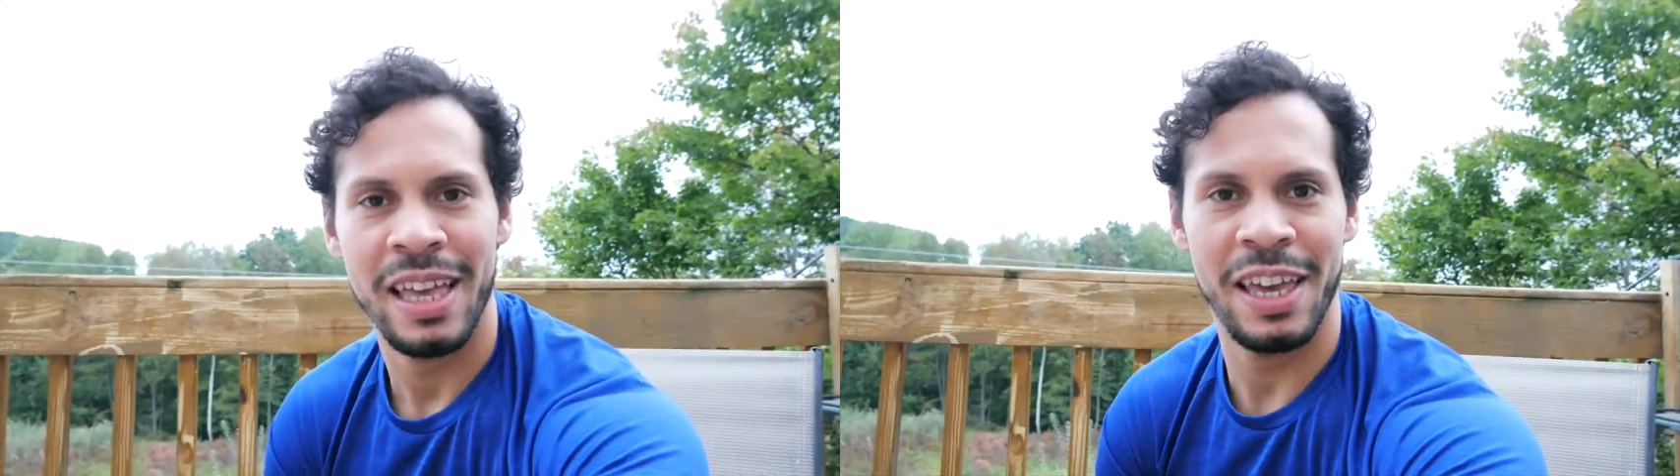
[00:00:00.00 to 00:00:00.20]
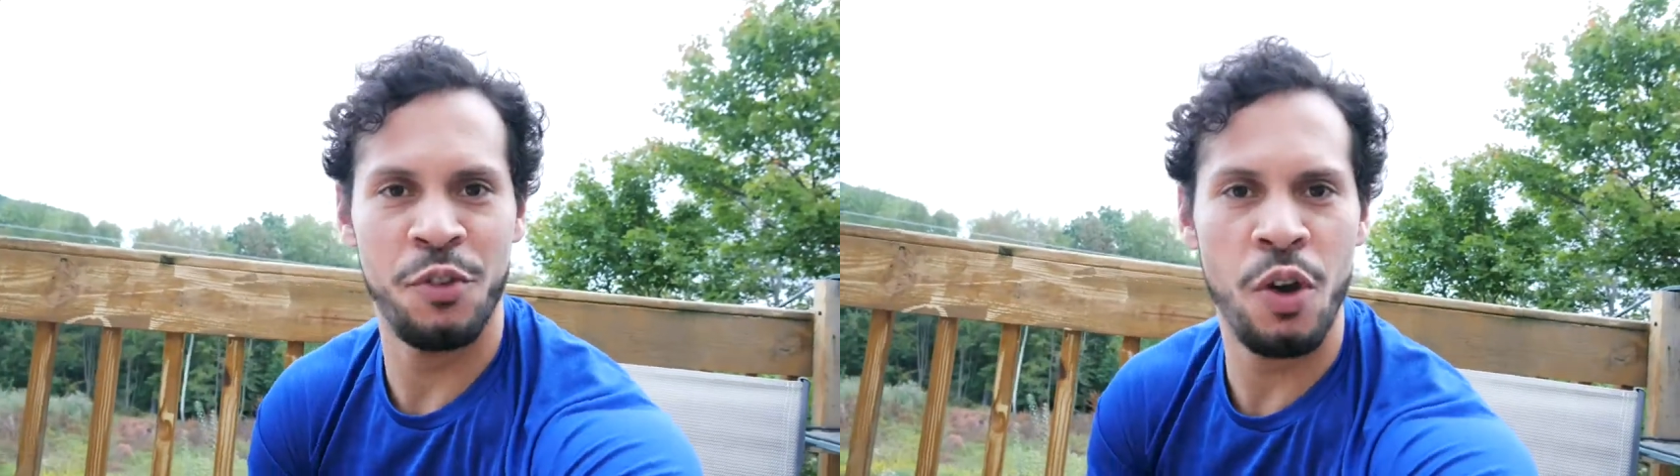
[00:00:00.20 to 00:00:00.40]

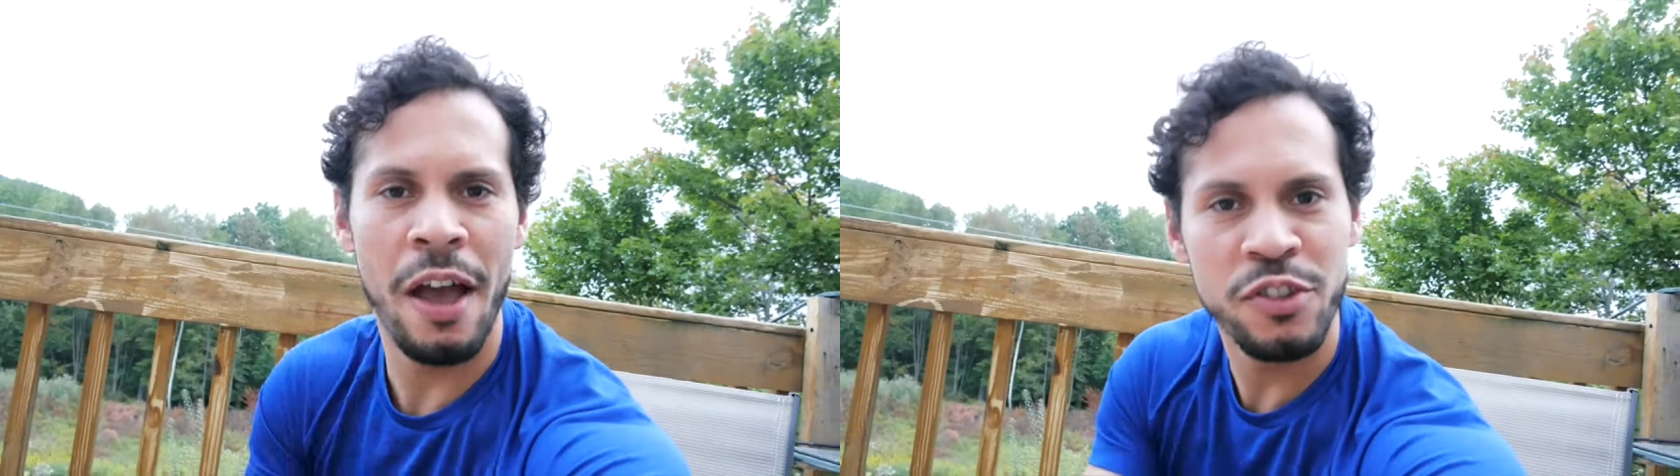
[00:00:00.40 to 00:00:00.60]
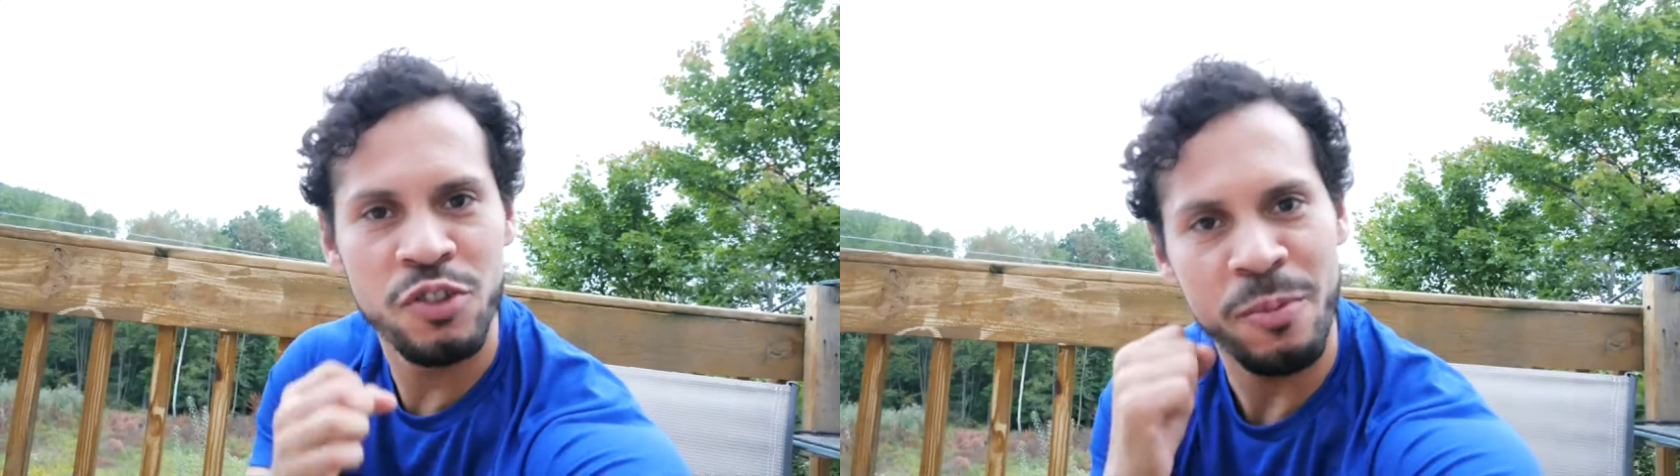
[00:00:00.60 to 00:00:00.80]
if you
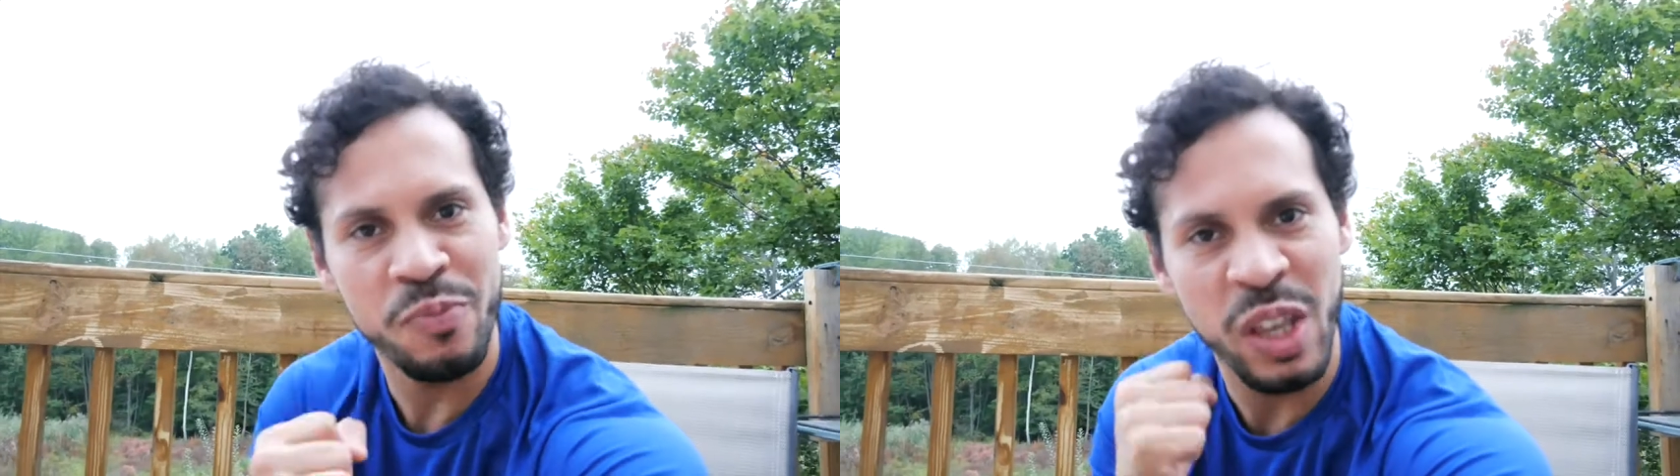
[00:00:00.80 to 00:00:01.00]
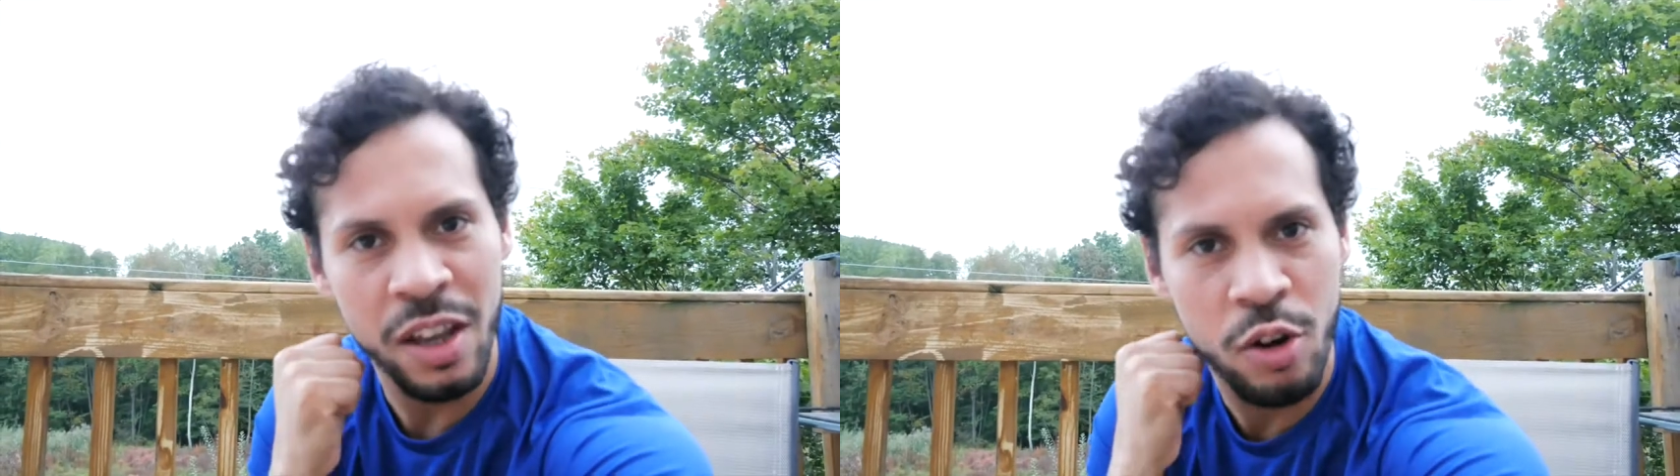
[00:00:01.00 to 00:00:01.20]
have something